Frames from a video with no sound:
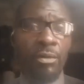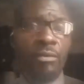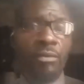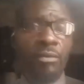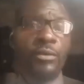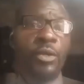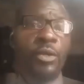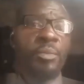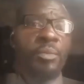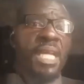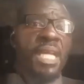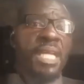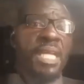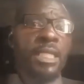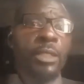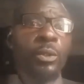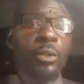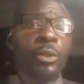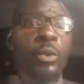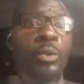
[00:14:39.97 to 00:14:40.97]
From there
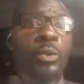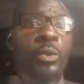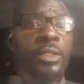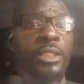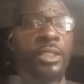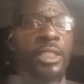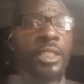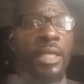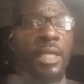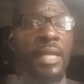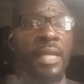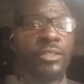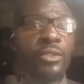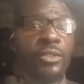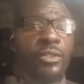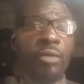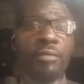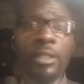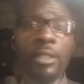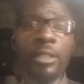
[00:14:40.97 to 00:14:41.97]
they rule the rest
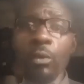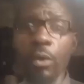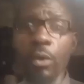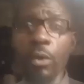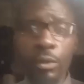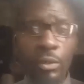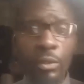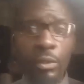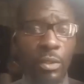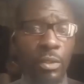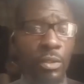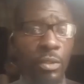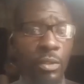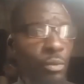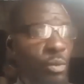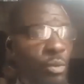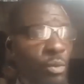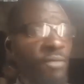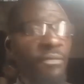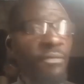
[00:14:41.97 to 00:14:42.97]
of the world
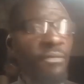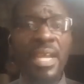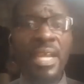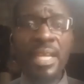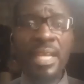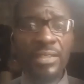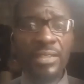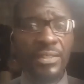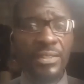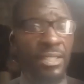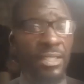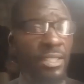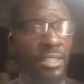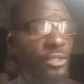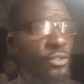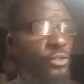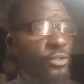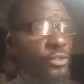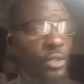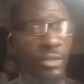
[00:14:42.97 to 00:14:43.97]
with fairness,
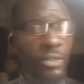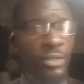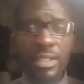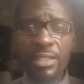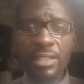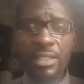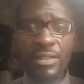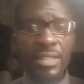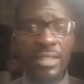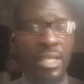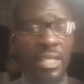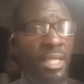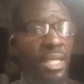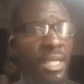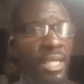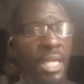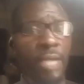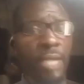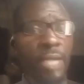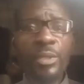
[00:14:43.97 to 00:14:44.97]
justice,
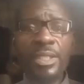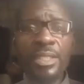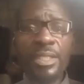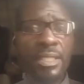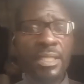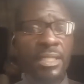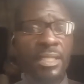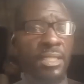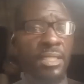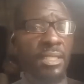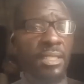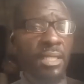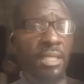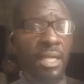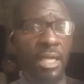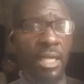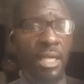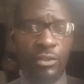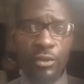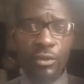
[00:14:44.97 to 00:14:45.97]
equity,
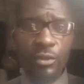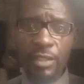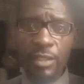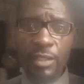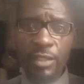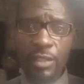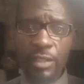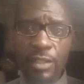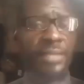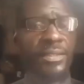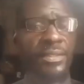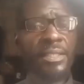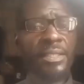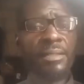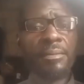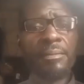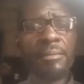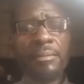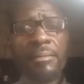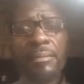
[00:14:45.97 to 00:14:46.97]
and transparency.
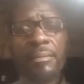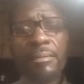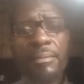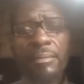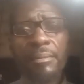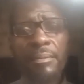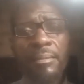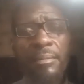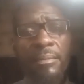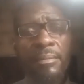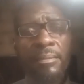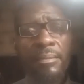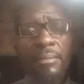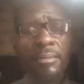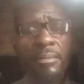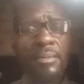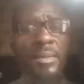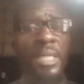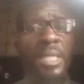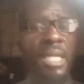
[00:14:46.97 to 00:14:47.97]

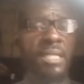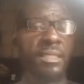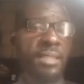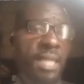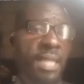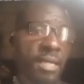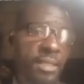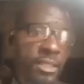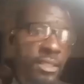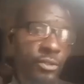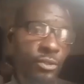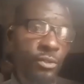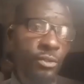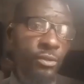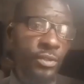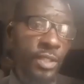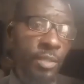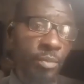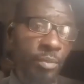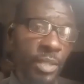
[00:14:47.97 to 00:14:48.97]
That is how they
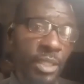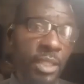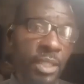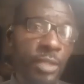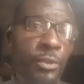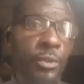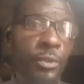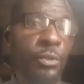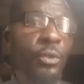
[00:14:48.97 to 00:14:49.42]
choose the Benin you